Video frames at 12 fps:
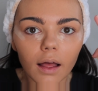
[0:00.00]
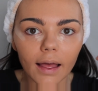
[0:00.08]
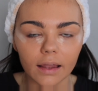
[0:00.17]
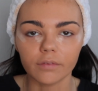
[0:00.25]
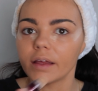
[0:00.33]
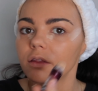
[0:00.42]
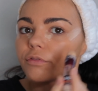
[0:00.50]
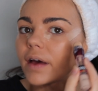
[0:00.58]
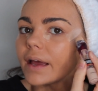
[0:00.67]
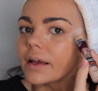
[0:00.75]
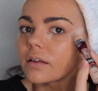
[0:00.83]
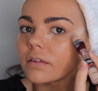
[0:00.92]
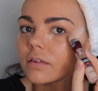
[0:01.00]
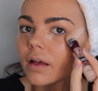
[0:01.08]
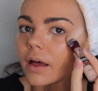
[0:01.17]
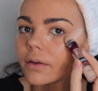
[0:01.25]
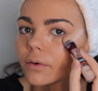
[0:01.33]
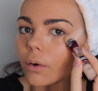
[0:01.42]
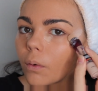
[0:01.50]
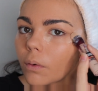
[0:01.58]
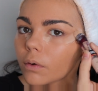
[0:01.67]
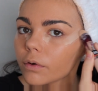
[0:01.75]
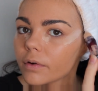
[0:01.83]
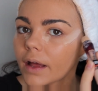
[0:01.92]
elevate the face and
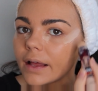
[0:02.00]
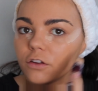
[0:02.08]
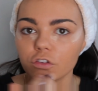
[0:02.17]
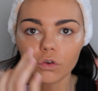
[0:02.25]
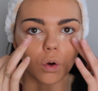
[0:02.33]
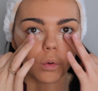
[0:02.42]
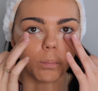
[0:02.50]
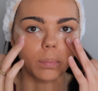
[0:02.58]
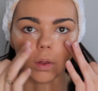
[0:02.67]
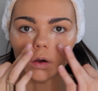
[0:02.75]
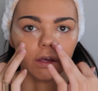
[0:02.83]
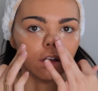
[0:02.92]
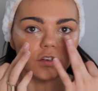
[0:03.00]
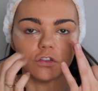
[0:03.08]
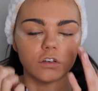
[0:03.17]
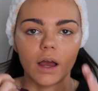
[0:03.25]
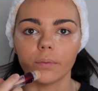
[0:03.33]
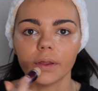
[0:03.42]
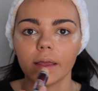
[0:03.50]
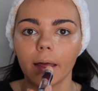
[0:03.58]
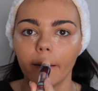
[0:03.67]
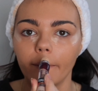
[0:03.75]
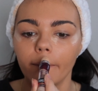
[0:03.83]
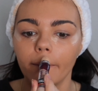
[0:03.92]
not create just all blockage down
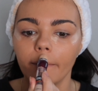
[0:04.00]
here.